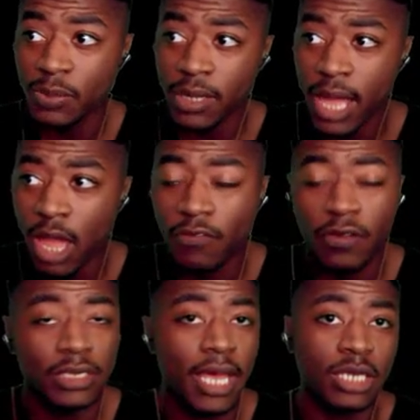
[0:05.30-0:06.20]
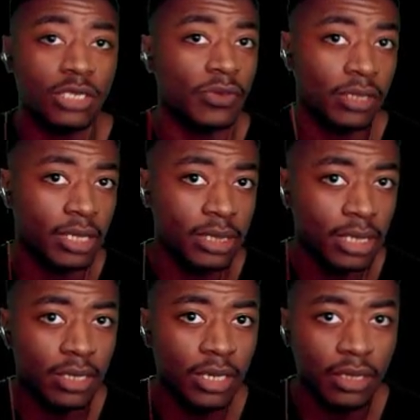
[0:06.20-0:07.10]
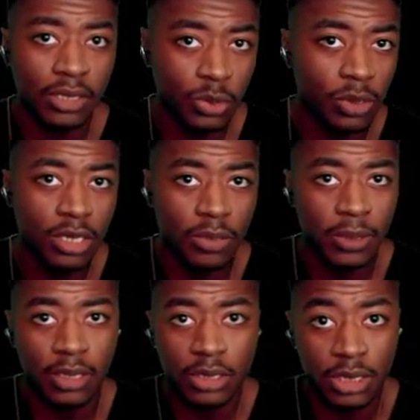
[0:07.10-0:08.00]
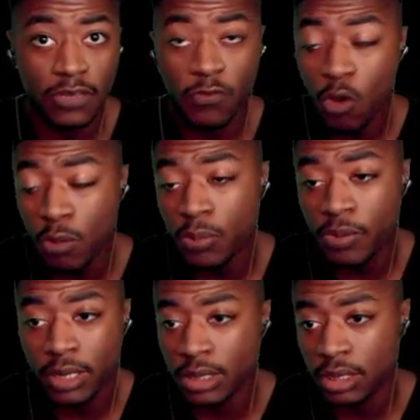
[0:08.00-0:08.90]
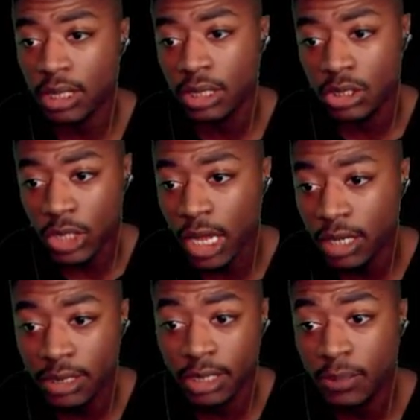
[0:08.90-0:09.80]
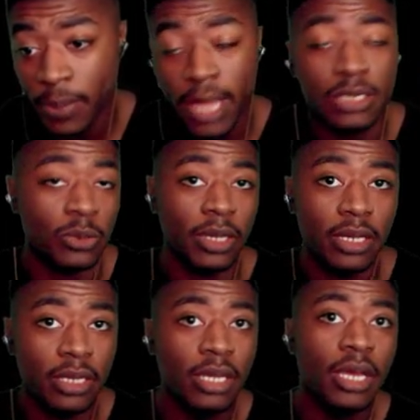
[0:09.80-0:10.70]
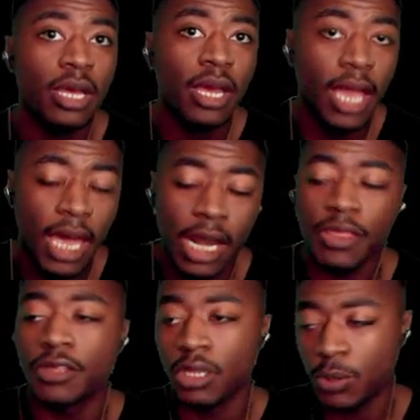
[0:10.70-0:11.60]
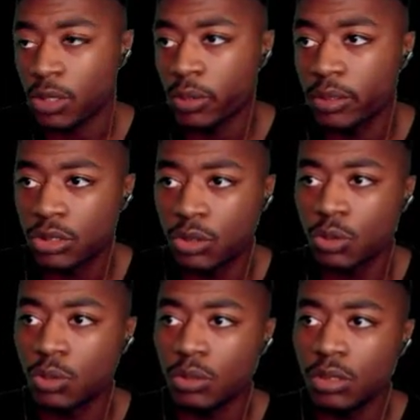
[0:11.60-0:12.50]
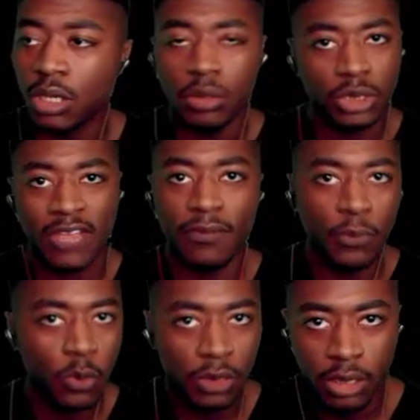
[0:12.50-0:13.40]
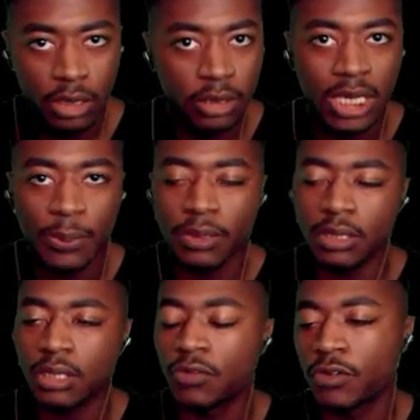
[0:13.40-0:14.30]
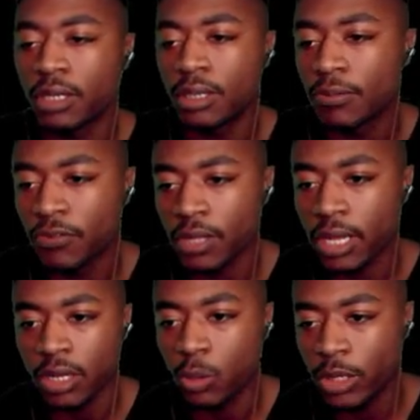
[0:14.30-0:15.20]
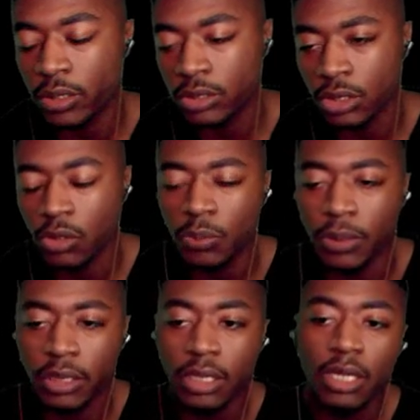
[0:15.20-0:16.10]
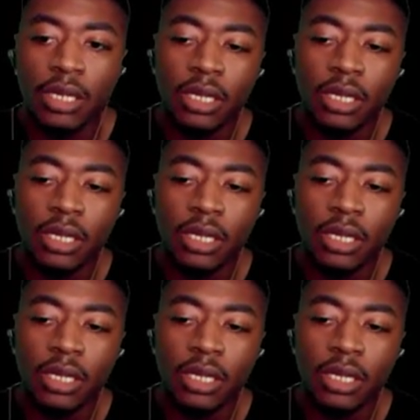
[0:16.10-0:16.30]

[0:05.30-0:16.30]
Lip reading: expect Hyaverse to actually release anything this week because the former president in China did pass away. And I thought they were going to, you know, just have a mourning type of deal for him for like a week or so. But